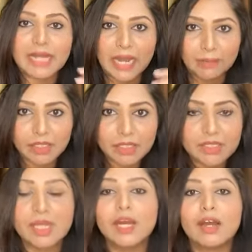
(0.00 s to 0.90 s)

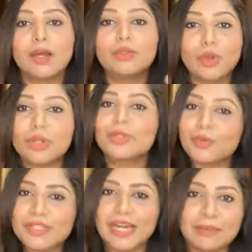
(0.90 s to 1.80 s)
diamonds, not
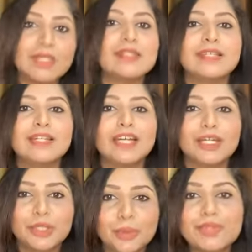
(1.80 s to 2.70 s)
those diamonds, they
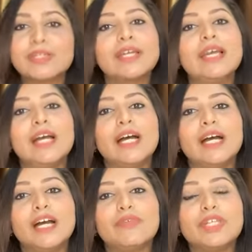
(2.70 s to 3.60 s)
are used,
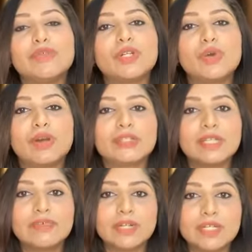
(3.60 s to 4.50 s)
which will cause
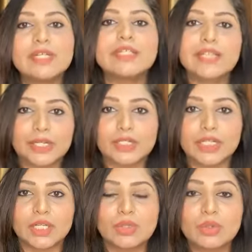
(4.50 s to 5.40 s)
the further
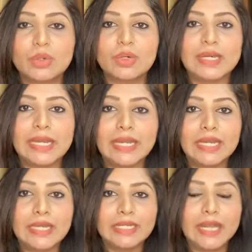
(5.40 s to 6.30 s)
suctioning. So
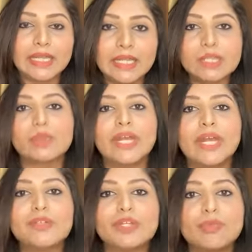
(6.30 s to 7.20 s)
in this way
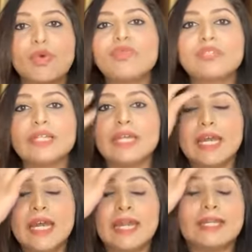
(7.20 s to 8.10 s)
it removes the
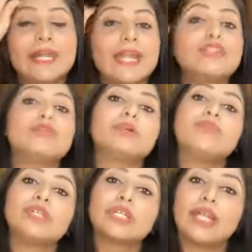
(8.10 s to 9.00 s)
dead
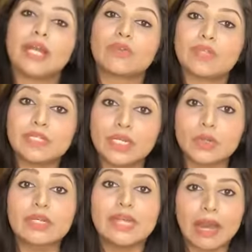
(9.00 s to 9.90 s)
superficial layer of the
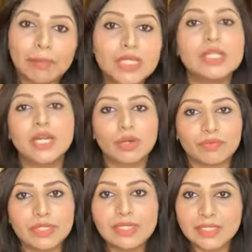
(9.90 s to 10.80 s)
skin, the damaged layer
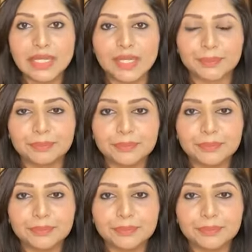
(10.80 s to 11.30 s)
of the skin.